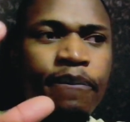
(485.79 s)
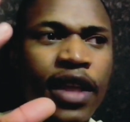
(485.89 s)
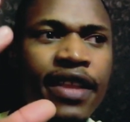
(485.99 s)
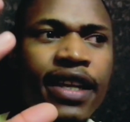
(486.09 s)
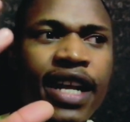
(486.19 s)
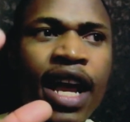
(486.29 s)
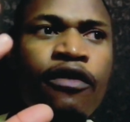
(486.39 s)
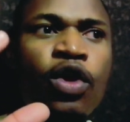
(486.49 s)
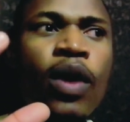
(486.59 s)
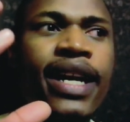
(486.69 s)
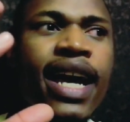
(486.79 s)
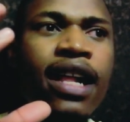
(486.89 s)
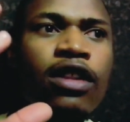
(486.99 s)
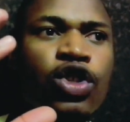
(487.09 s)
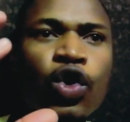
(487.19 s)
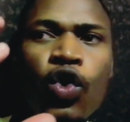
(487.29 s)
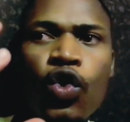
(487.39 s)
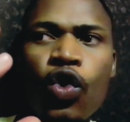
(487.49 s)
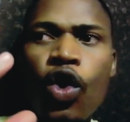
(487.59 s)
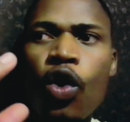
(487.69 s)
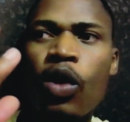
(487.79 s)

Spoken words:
And then everyone else who